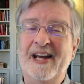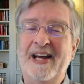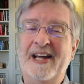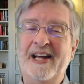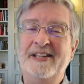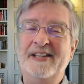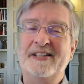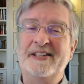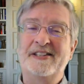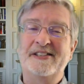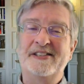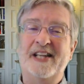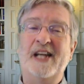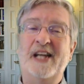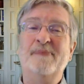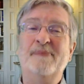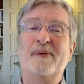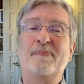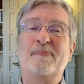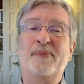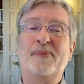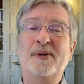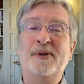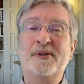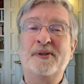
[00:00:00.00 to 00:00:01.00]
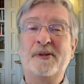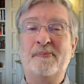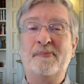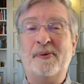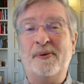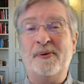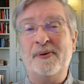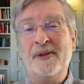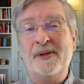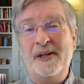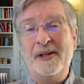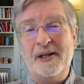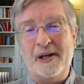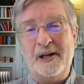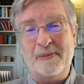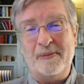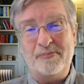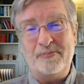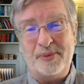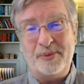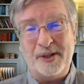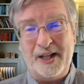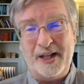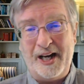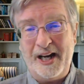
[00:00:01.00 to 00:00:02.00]
and the same principle
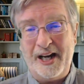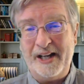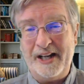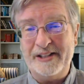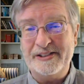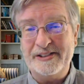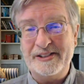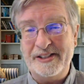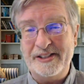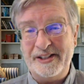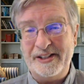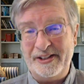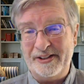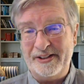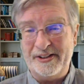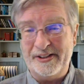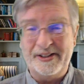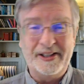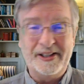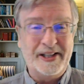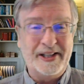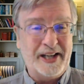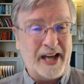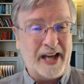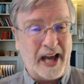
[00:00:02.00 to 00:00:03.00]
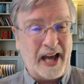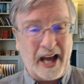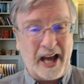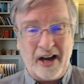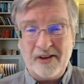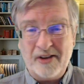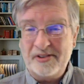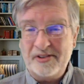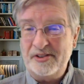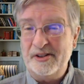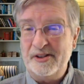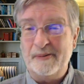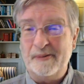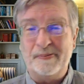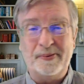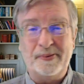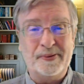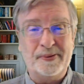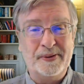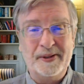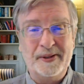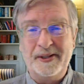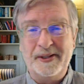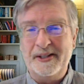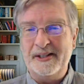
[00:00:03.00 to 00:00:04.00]
applies here. How
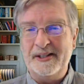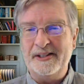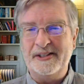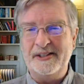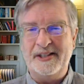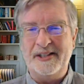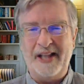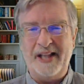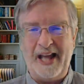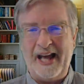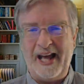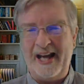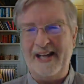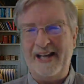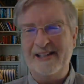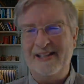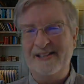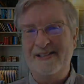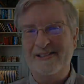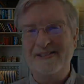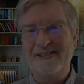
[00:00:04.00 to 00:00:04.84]
simple is that?